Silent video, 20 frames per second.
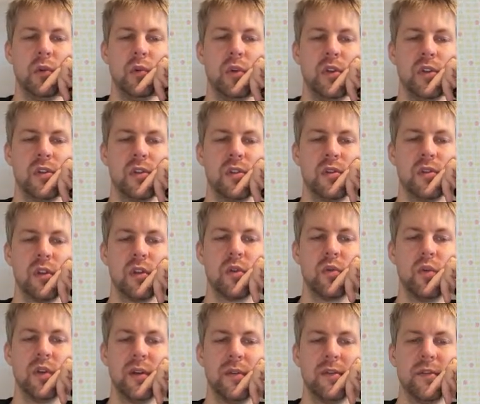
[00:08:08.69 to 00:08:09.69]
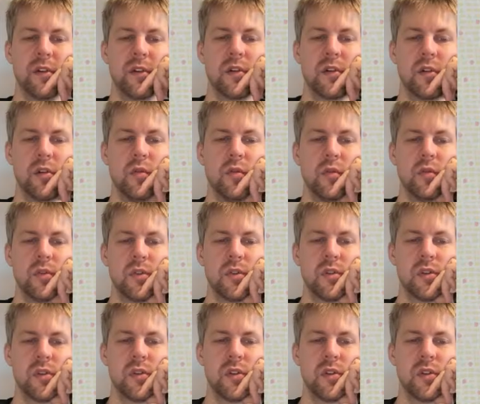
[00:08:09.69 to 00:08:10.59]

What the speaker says: always doing whatever grows